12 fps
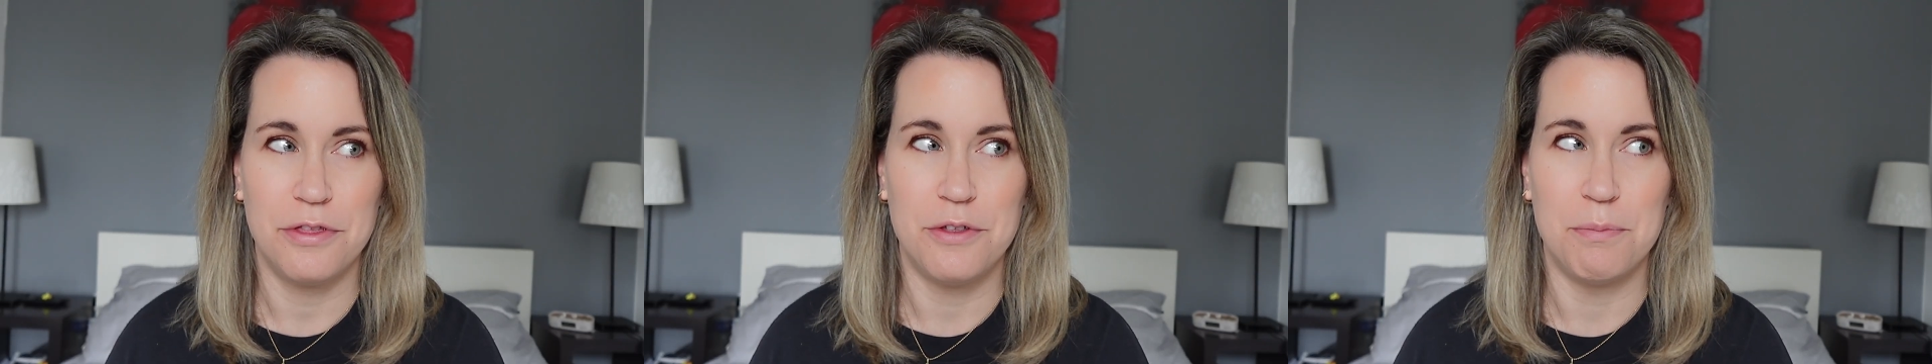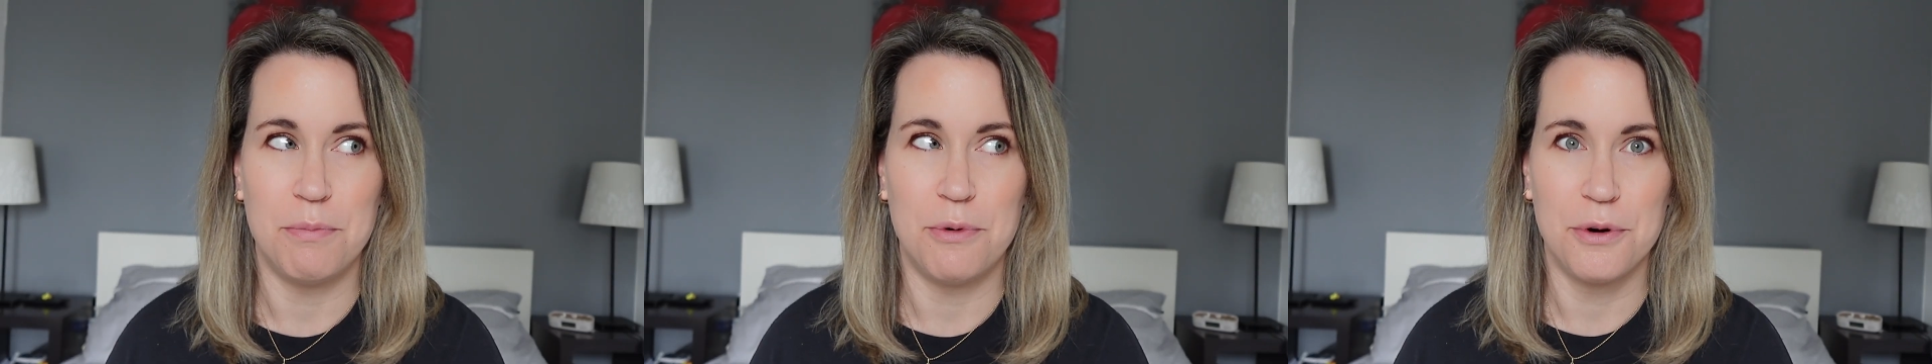
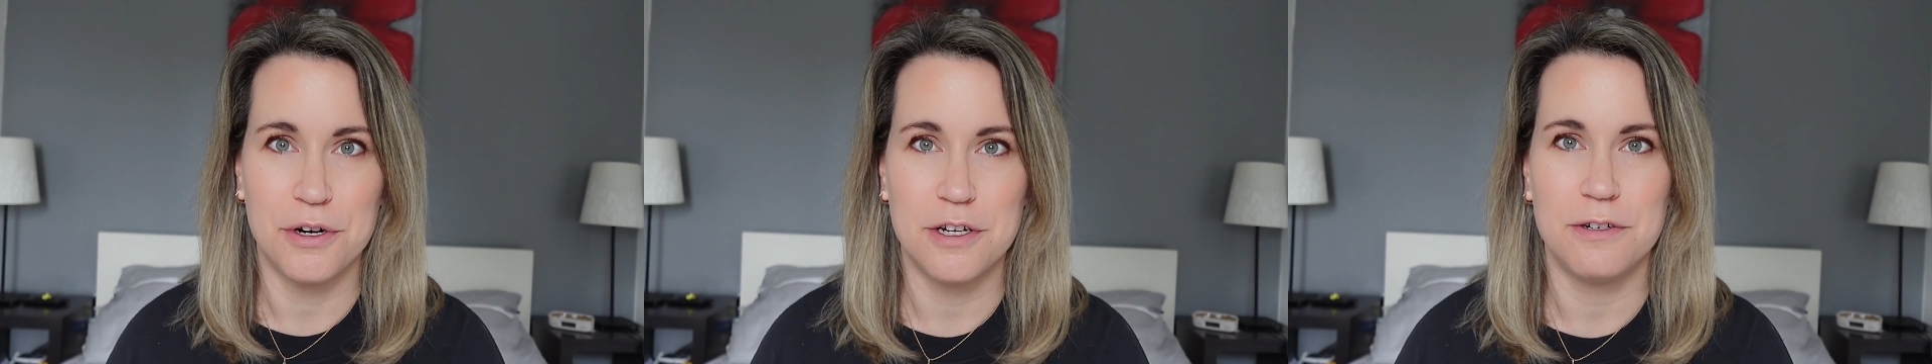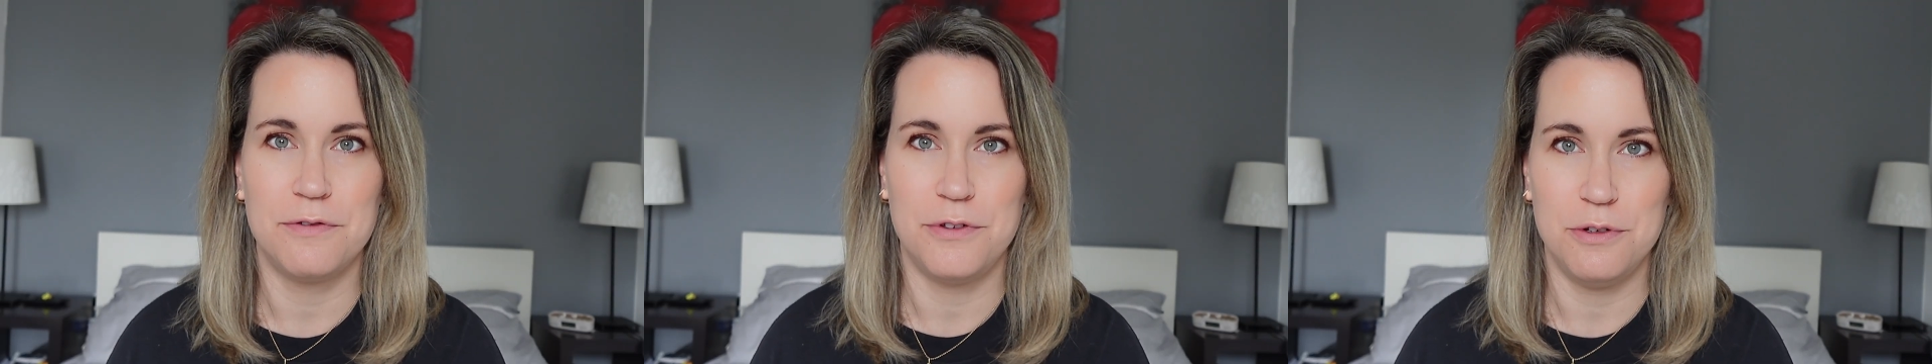the more
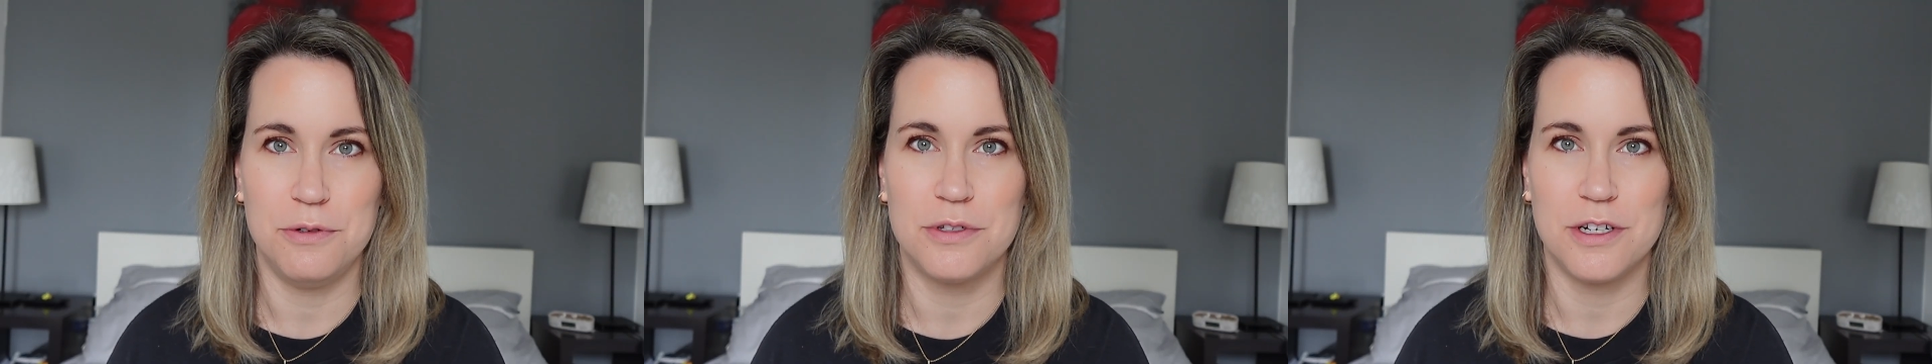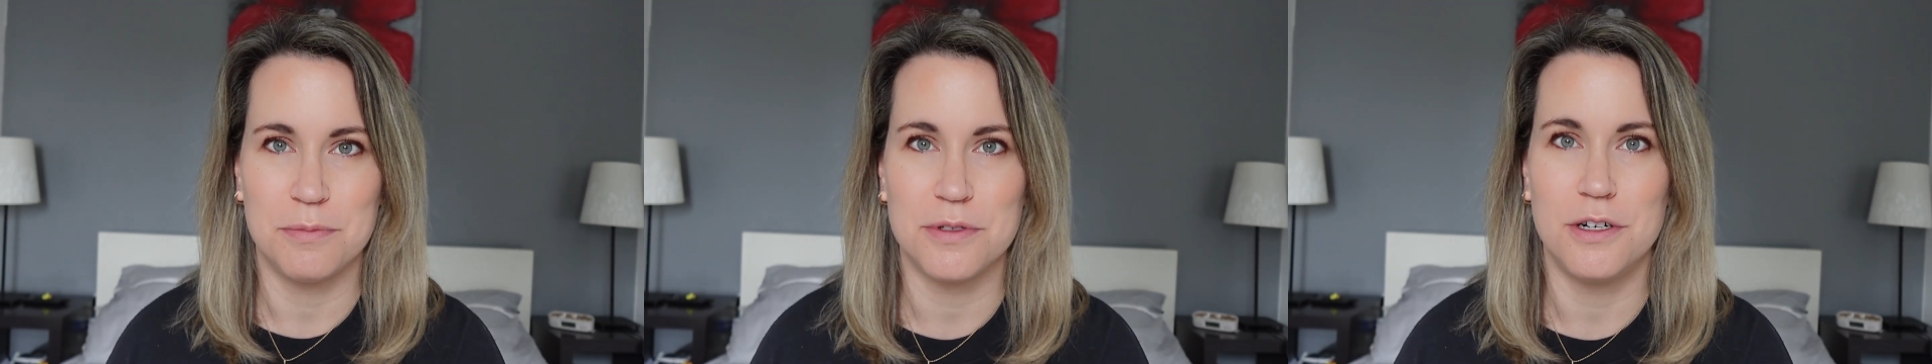
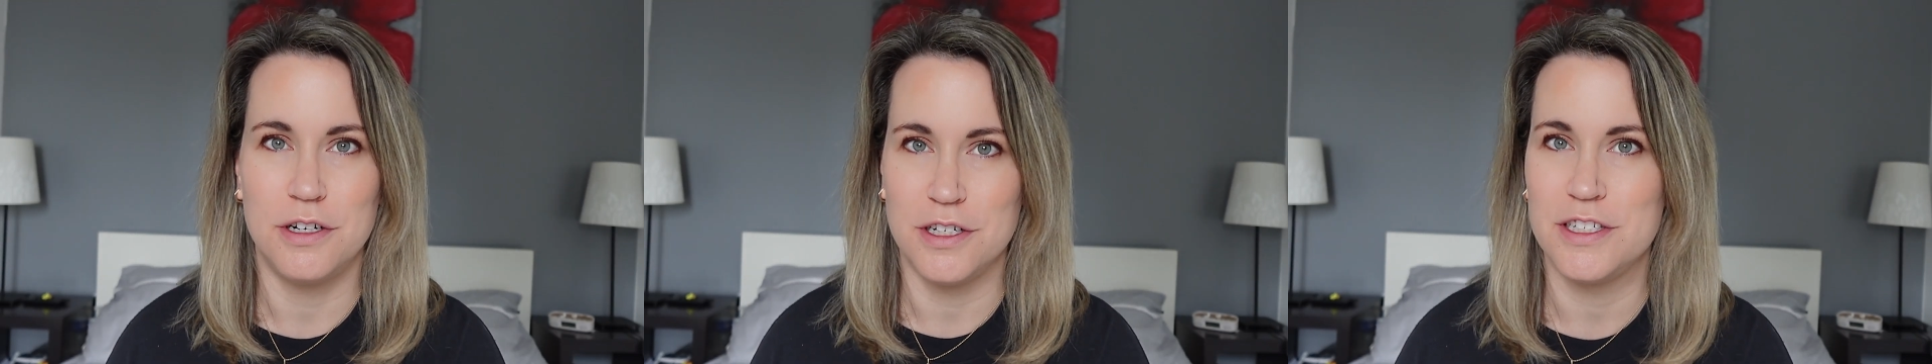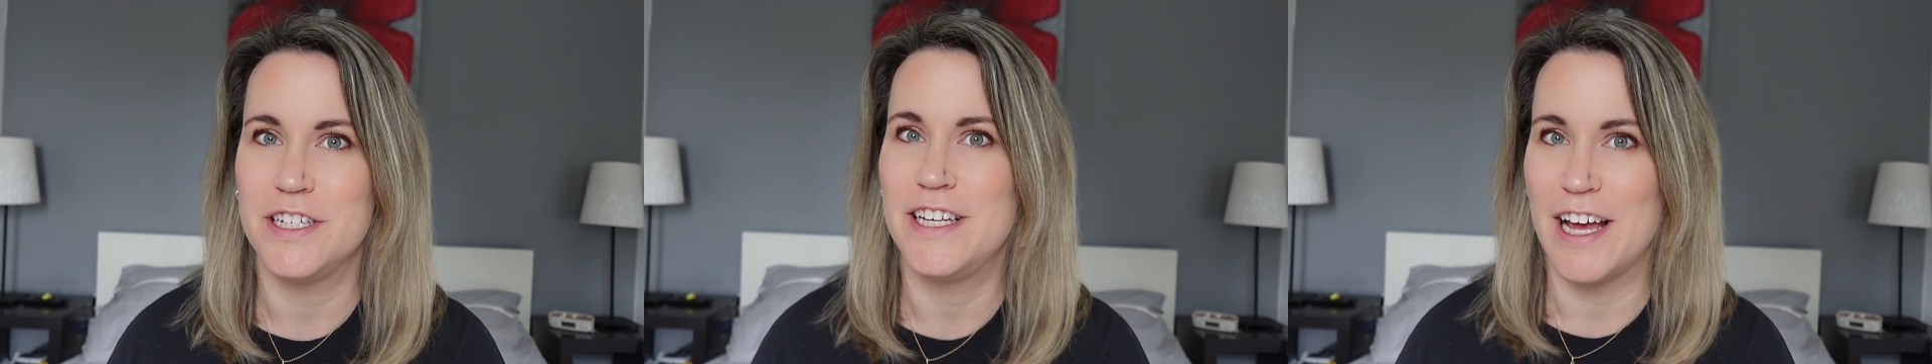confused I'm
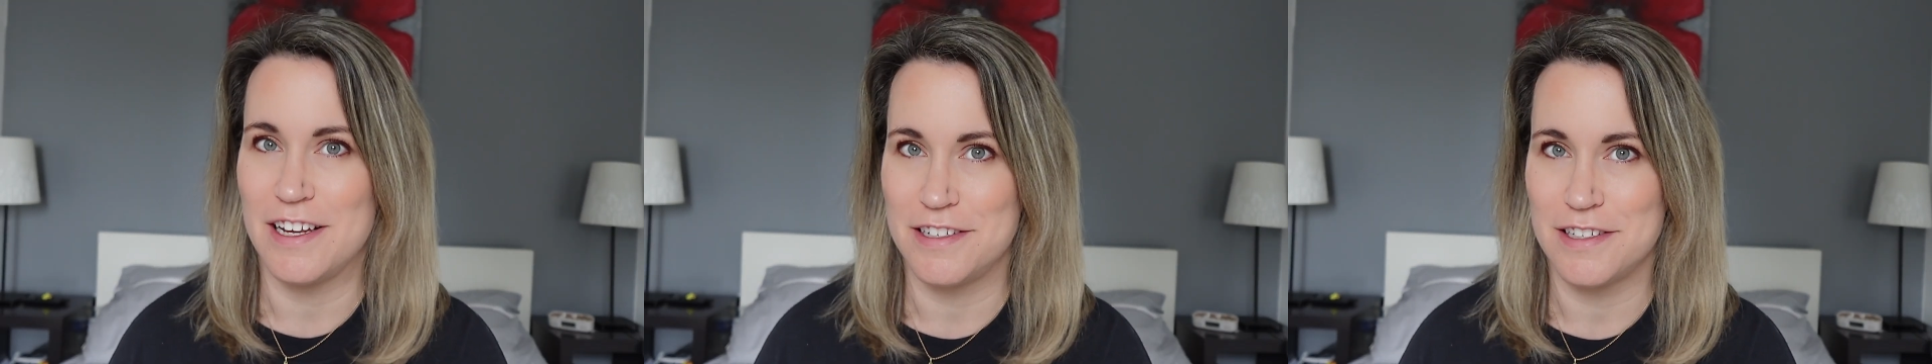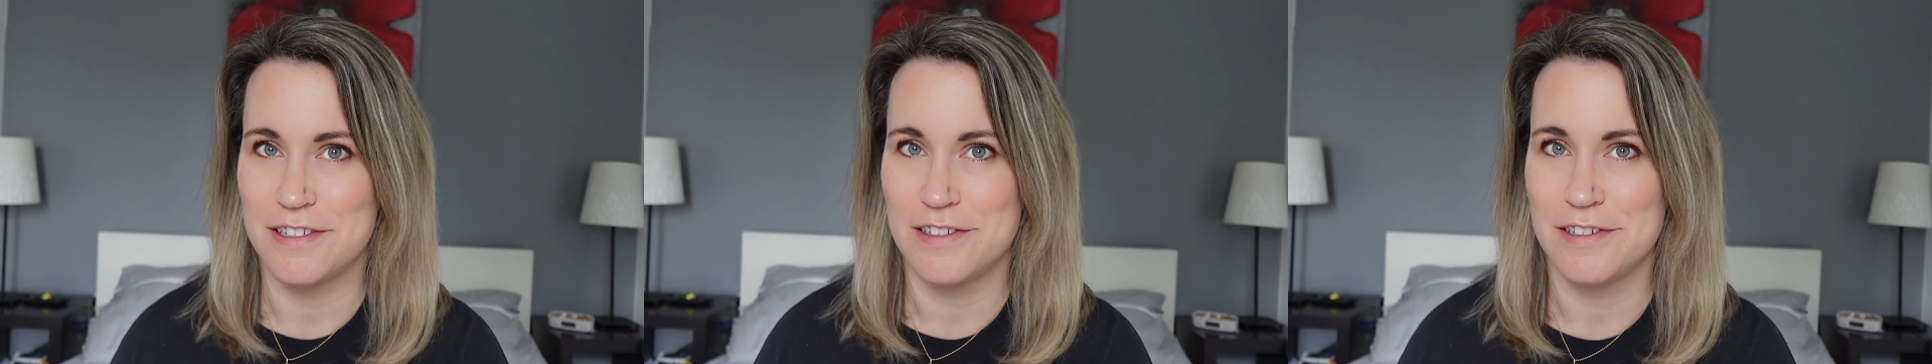starting to
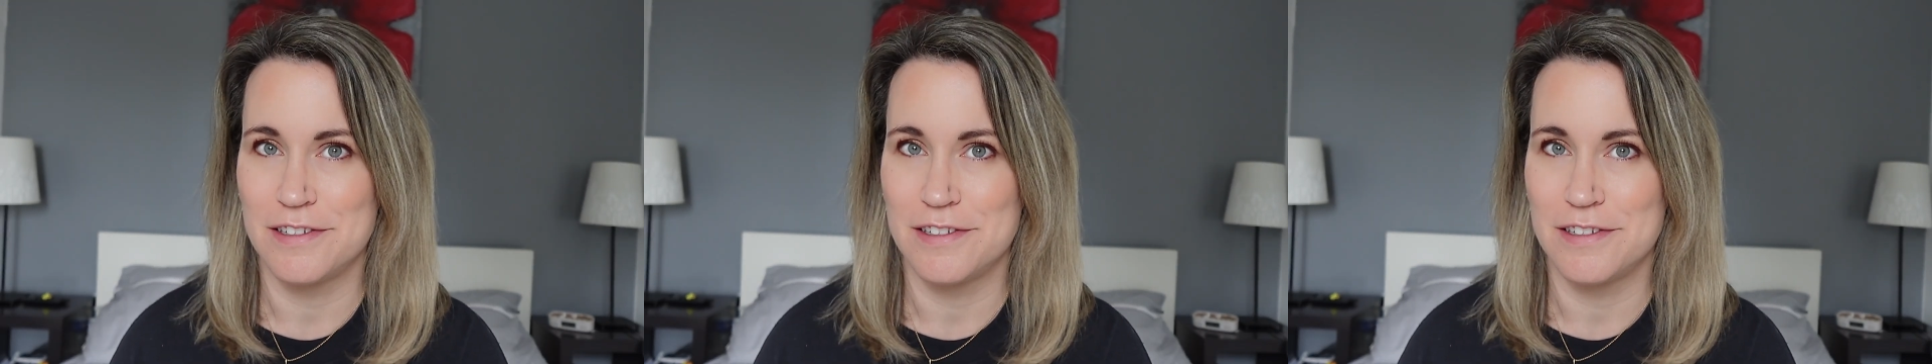get.